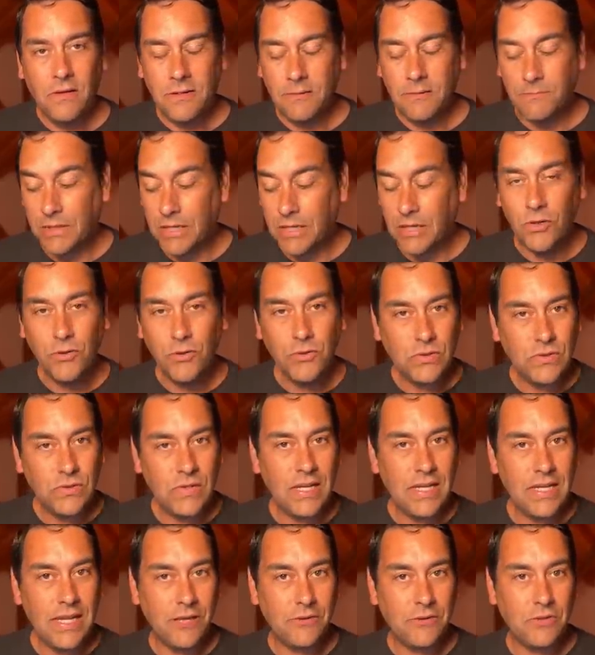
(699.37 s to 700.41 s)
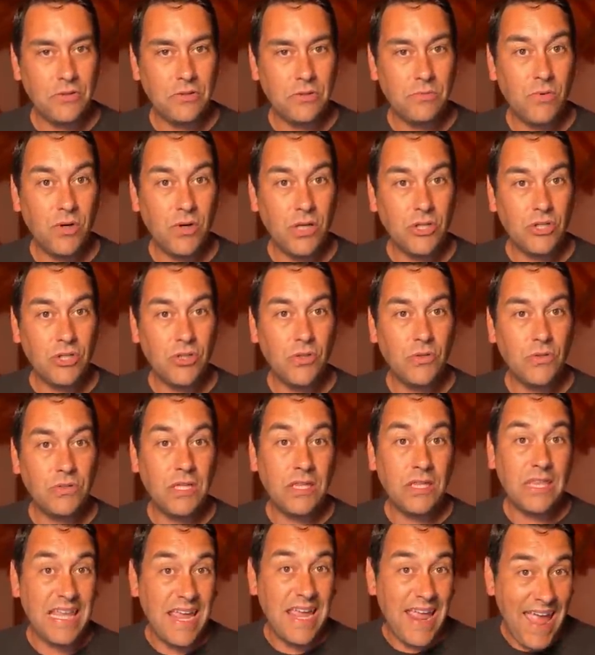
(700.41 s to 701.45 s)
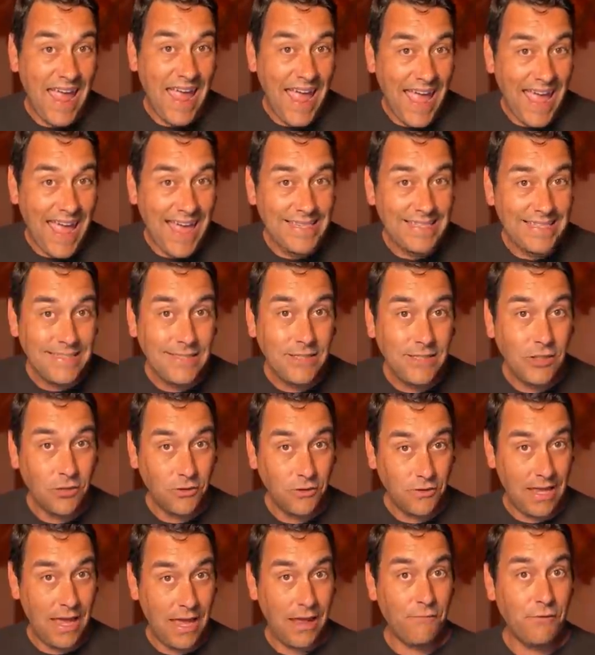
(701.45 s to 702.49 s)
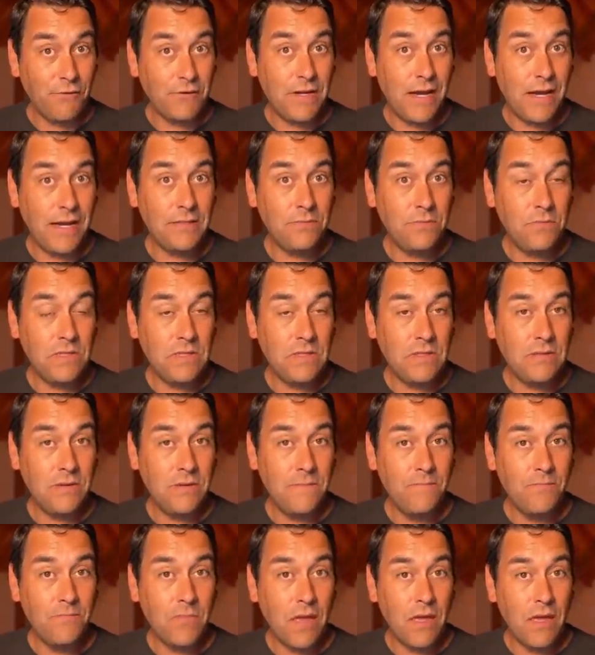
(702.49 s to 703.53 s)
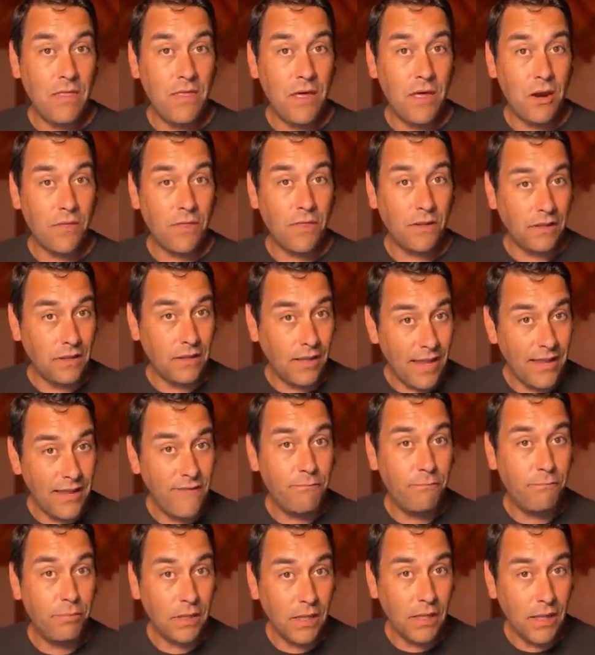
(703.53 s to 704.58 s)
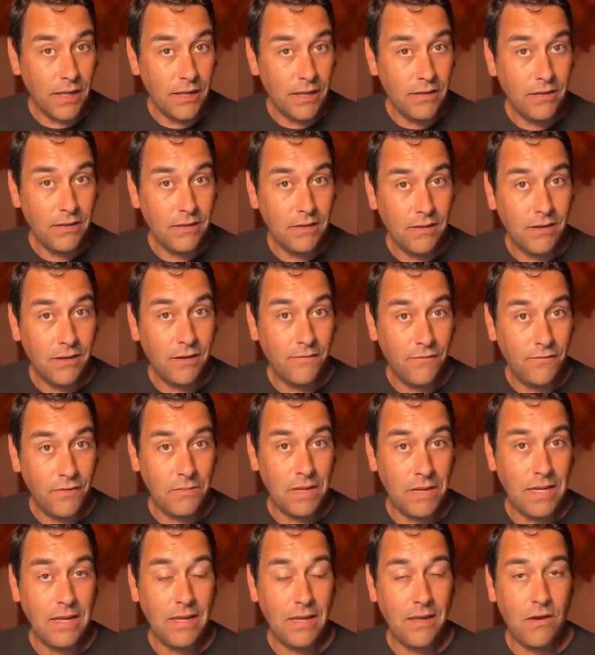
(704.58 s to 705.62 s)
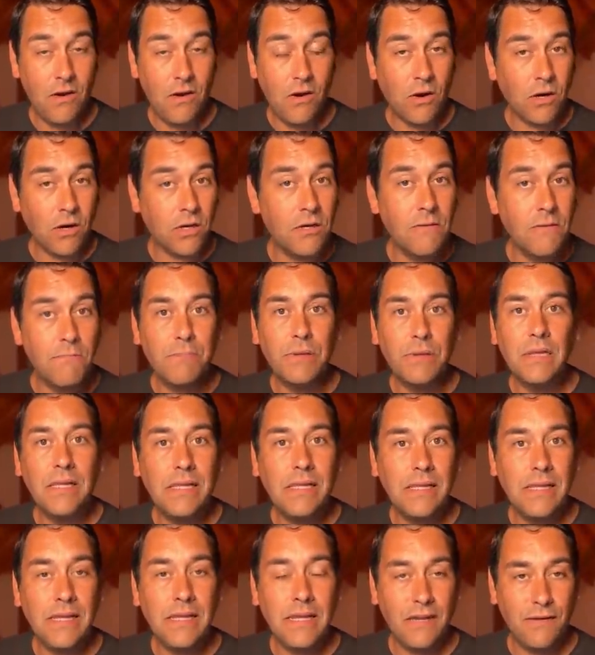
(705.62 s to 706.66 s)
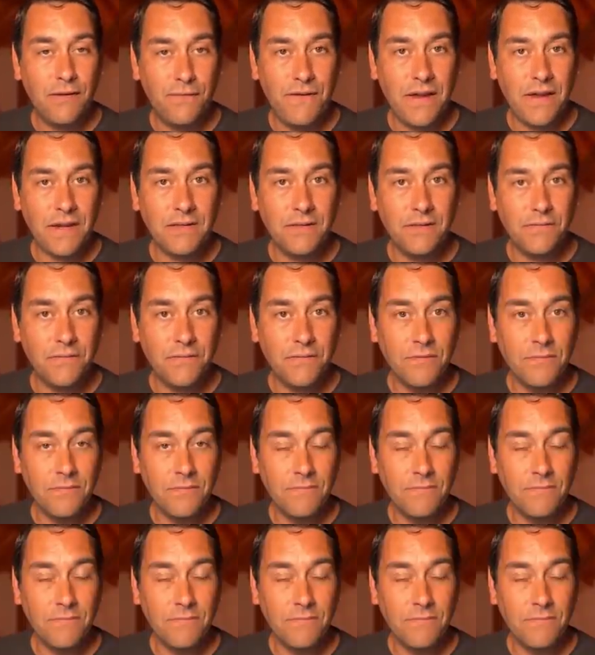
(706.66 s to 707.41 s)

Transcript: But a new study out this morning shows that the ads, you know, the advertisements, that are the lifeblood of the media are completely ineffective.